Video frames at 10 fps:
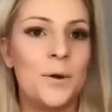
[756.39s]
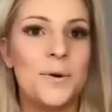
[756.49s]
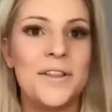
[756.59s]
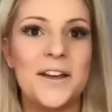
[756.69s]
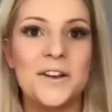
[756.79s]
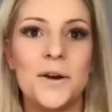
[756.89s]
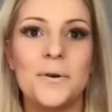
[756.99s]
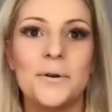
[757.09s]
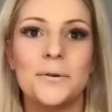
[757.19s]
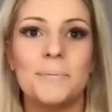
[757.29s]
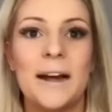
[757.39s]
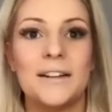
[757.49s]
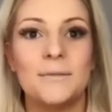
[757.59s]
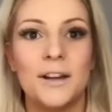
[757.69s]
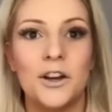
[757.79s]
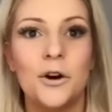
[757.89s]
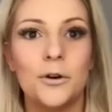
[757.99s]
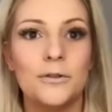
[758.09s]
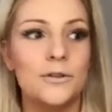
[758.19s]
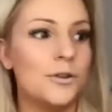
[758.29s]
We then go on back to my
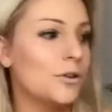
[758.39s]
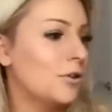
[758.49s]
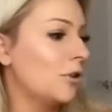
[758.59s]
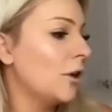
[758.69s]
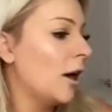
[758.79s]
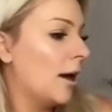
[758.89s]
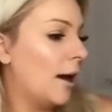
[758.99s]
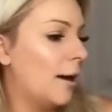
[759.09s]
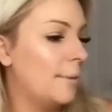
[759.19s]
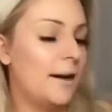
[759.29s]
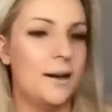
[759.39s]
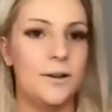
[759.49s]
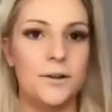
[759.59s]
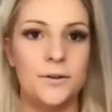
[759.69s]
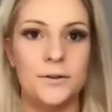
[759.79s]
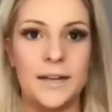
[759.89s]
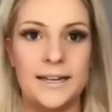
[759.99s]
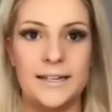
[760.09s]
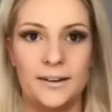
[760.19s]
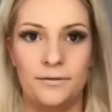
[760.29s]
contour, and I use a
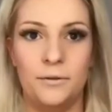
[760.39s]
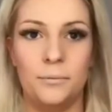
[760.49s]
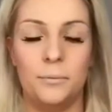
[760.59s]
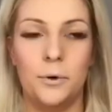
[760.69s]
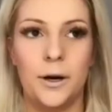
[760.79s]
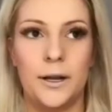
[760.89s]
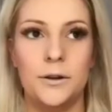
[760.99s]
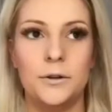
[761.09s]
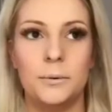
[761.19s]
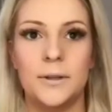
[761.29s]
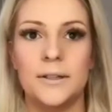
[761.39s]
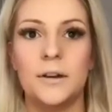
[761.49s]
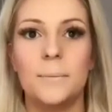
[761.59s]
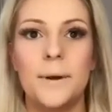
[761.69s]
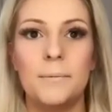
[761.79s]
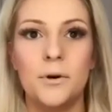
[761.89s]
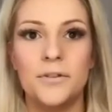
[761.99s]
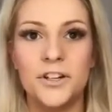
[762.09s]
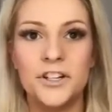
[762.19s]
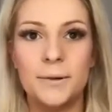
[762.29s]
different one. I use one that's got a bit more of
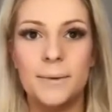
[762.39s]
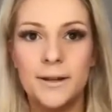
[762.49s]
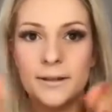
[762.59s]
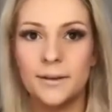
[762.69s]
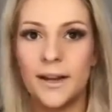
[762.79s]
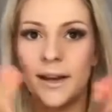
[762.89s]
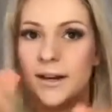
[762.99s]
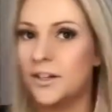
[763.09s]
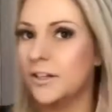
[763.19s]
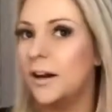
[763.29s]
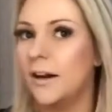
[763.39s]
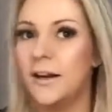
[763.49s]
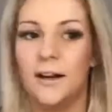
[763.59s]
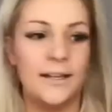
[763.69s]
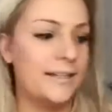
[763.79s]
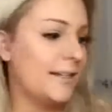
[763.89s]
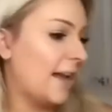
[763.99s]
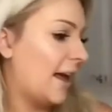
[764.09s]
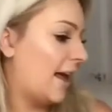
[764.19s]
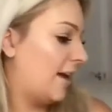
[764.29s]
a shimmer, so again it just highlights
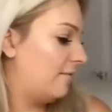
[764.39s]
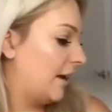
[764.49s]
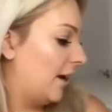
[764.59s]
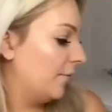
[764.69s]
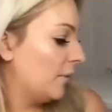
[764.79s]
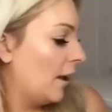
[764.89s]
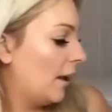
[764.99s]
that area.